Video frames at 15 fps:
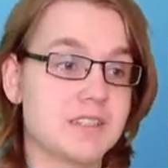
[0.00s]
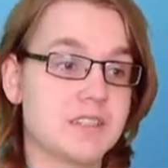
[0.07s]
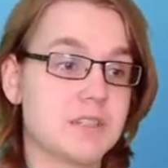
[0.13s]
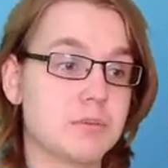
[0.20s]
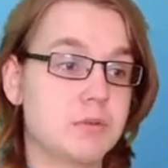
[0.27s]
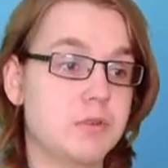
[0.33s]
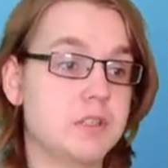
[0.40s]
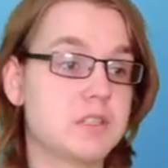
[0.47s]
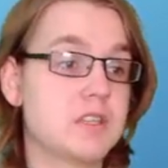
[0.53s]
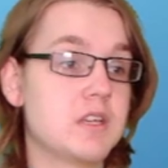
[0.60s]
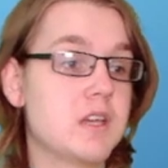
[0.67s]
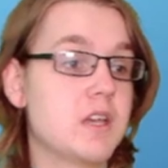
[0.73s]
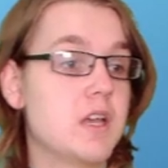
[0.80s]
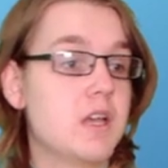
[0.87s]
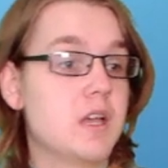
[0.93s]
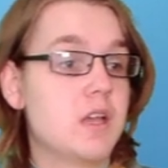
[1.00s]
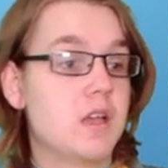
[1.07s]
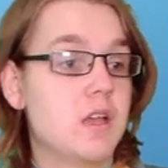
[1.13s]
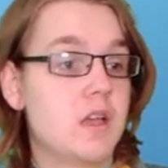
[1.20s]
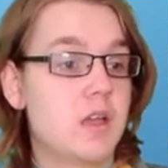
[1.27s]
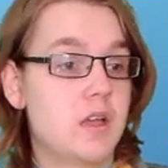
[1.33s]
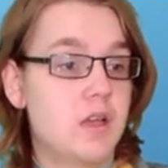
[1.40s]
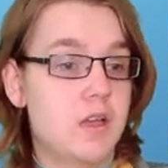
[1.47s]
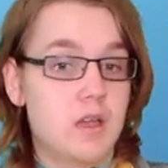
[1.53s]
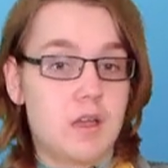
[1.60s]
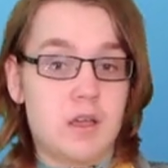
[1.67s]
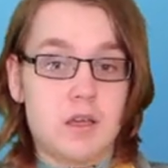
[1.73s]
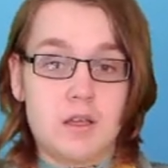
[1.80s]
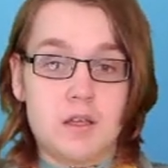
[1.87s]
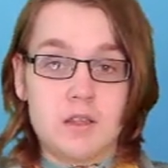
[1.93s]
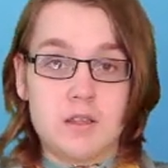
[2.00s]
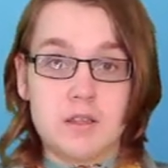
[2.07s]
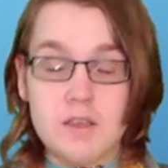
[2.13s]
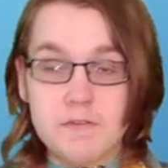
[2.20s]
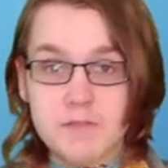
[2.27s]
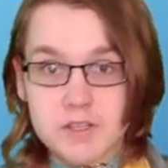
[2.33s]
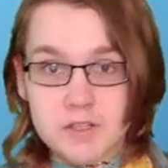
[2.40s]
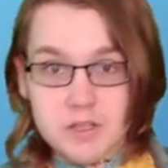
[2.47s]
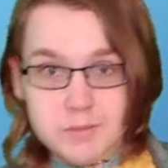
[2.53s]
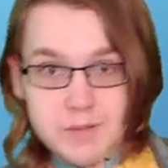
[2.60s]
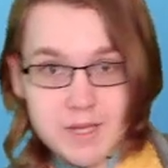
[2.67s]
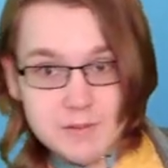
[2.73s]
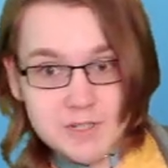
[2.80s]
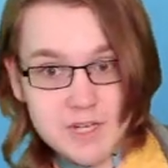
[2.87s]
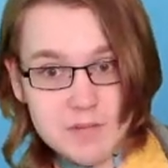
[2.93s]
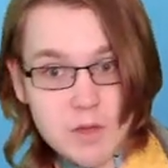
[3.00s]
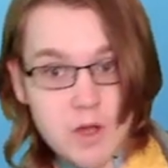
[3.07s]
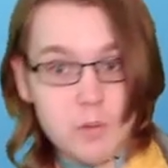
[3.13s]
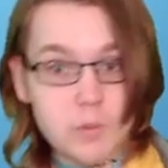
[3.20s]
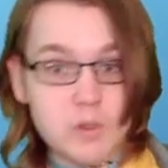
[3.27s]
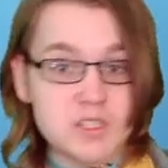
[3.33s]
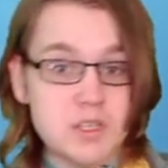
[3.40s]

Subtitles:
this point. The theme for the Global Game Jam was